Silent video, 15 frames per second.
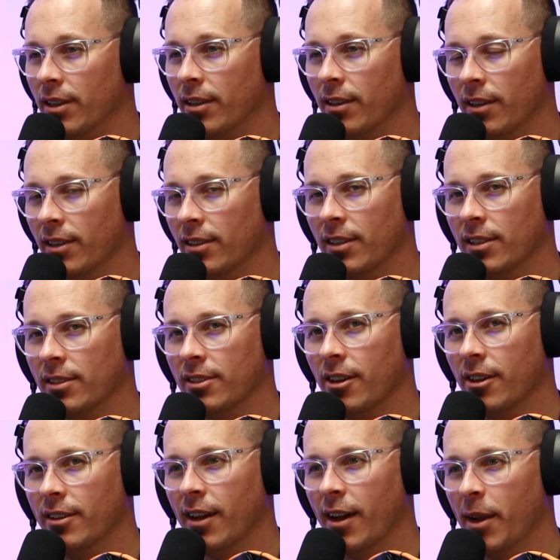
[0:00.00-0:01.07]
there's
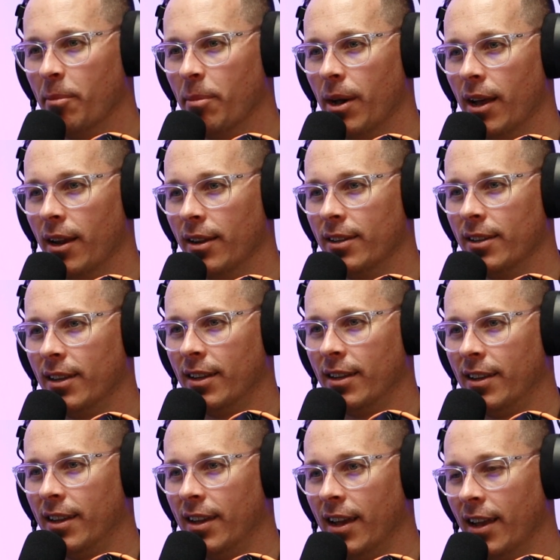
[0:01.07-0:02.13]
no doubt about it.
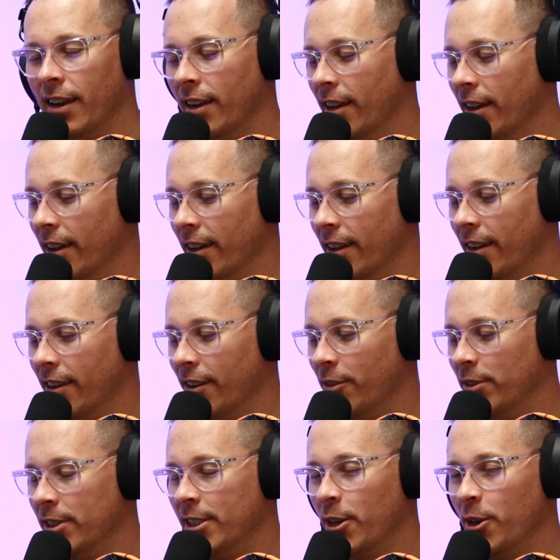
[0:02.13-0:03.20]
And
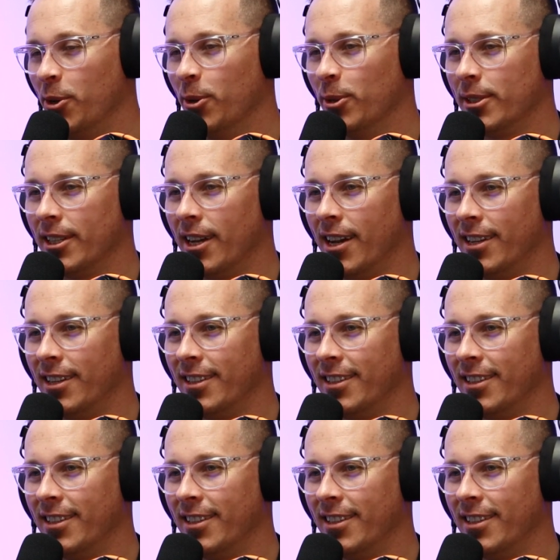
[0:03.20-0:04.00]
obviously on your side,